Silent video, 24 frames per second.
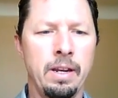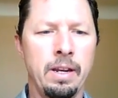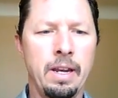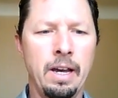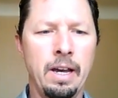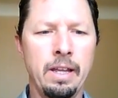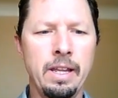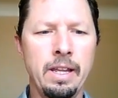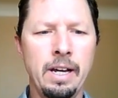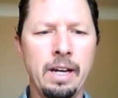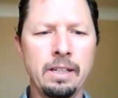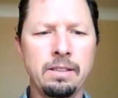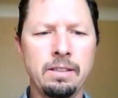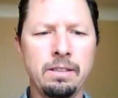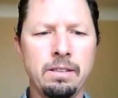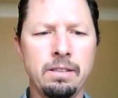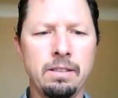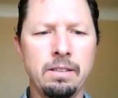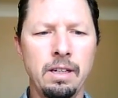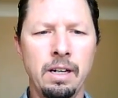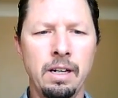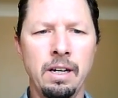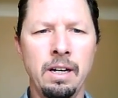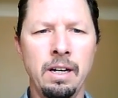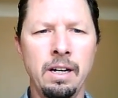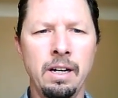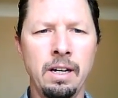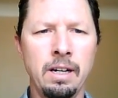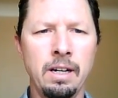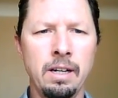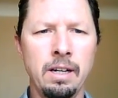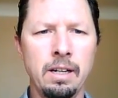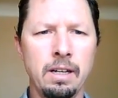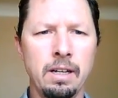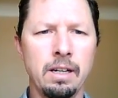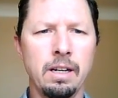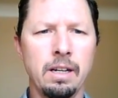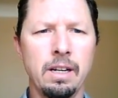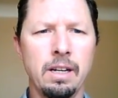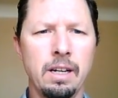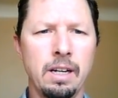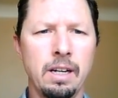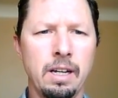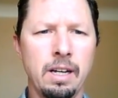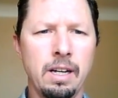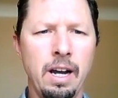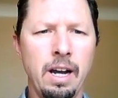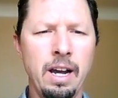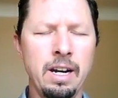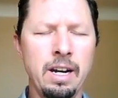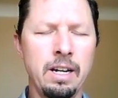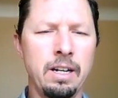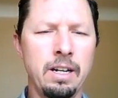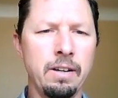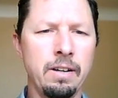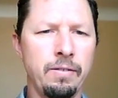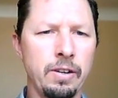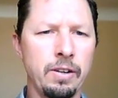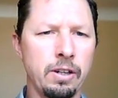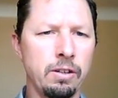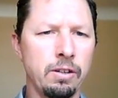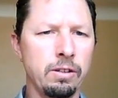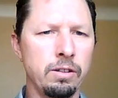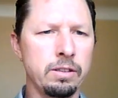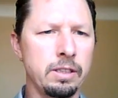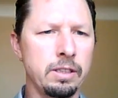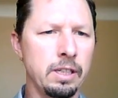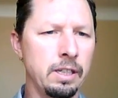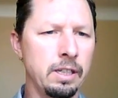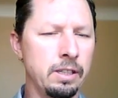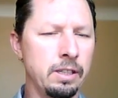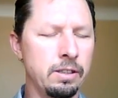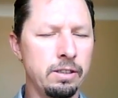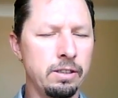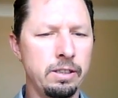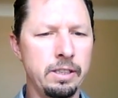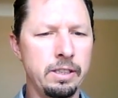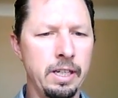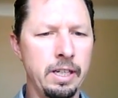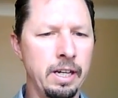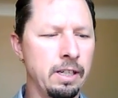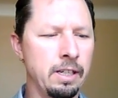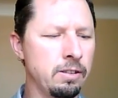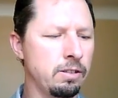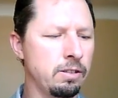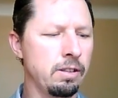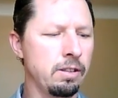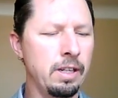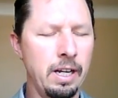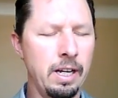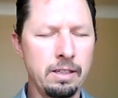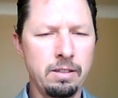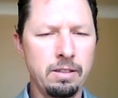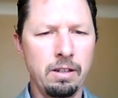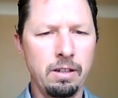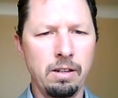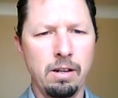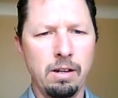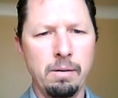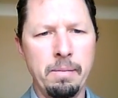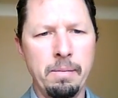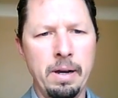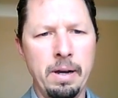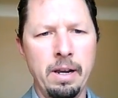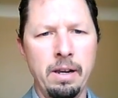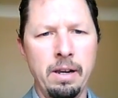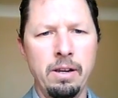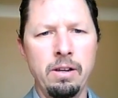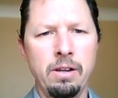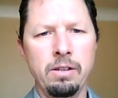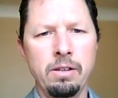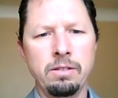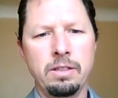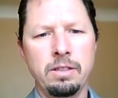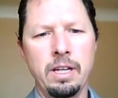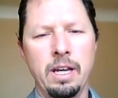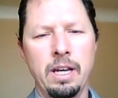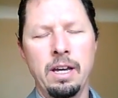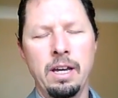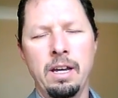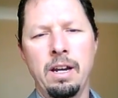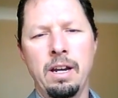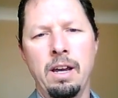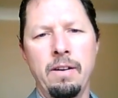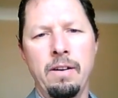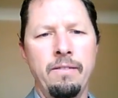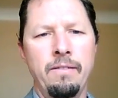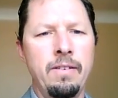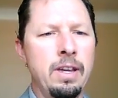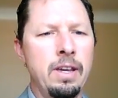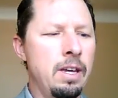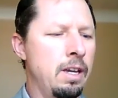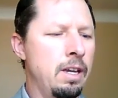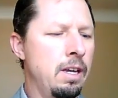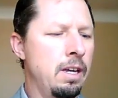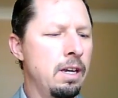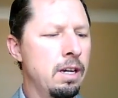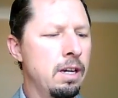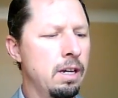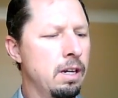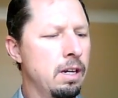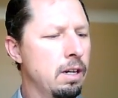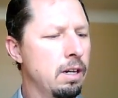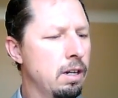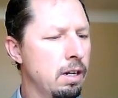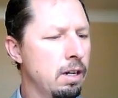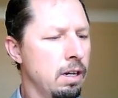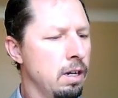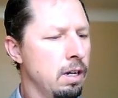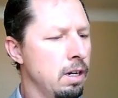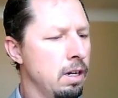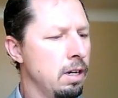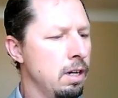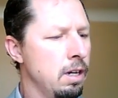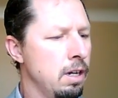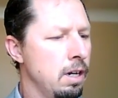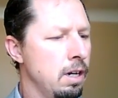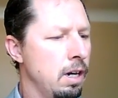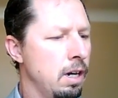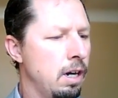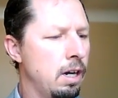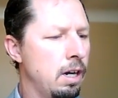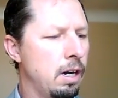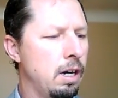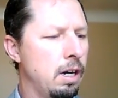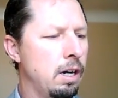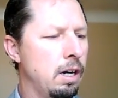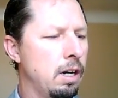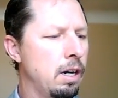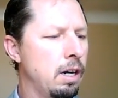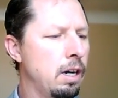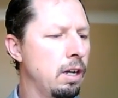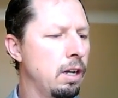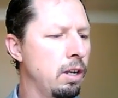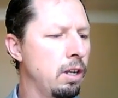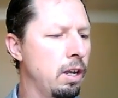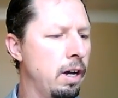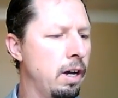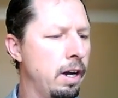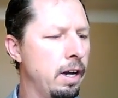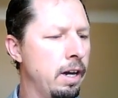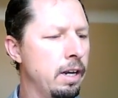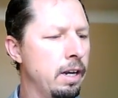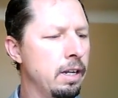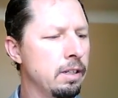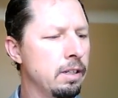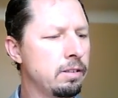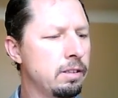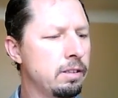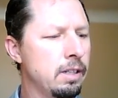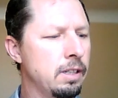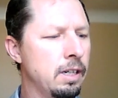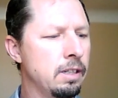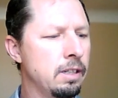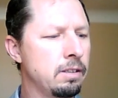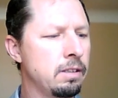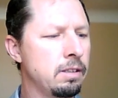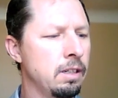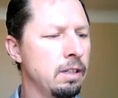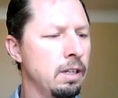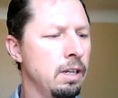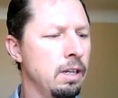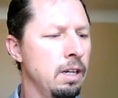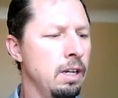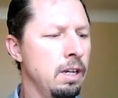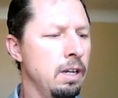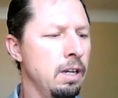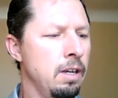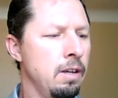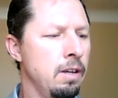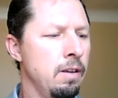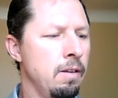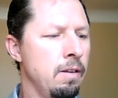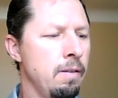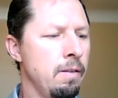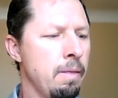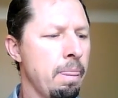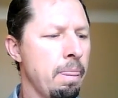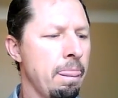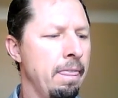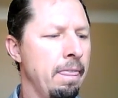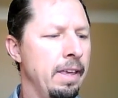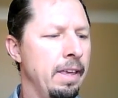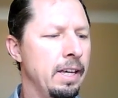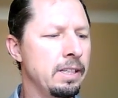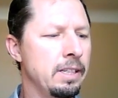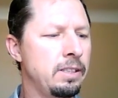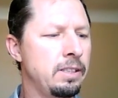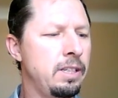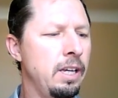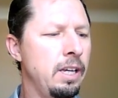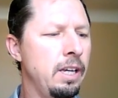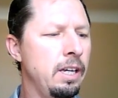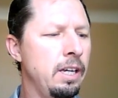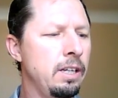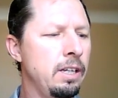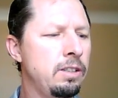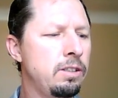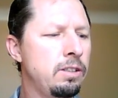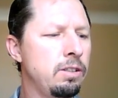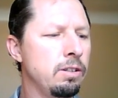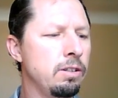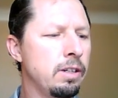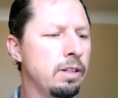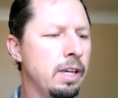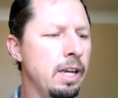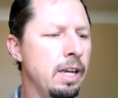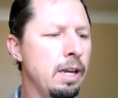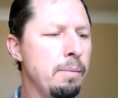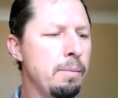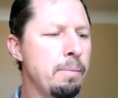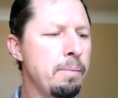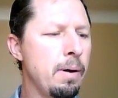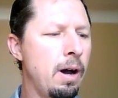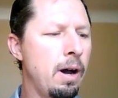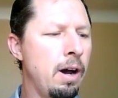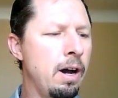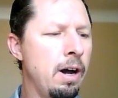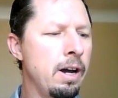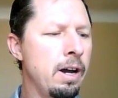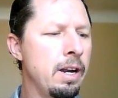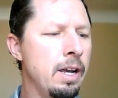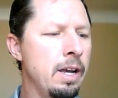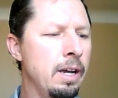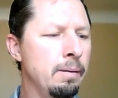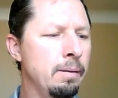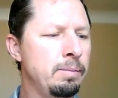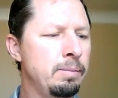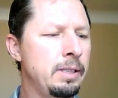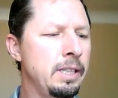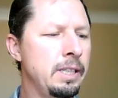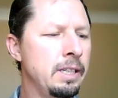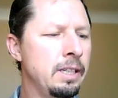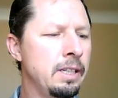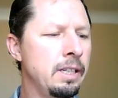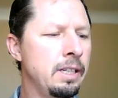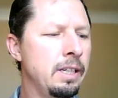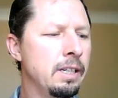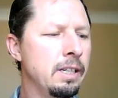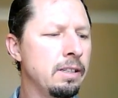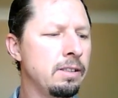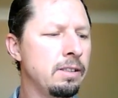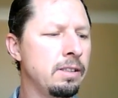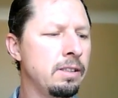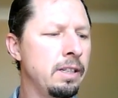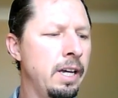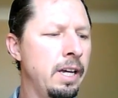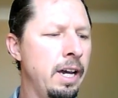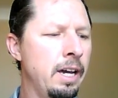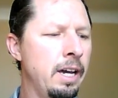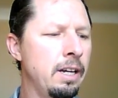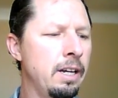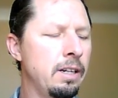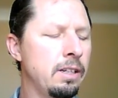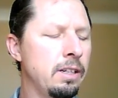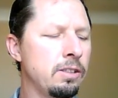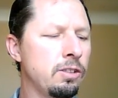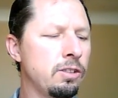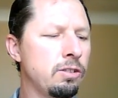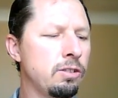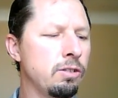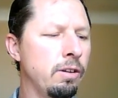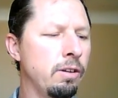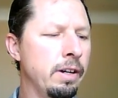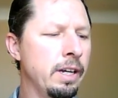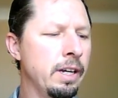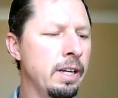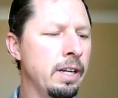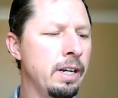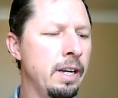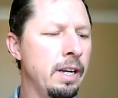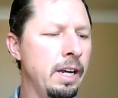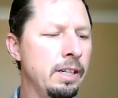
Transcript: Now that's uh, kind of difficult to understand, so that's how come I use the NIV uh, a lot. It says, is he to keep on emptying his net, destroying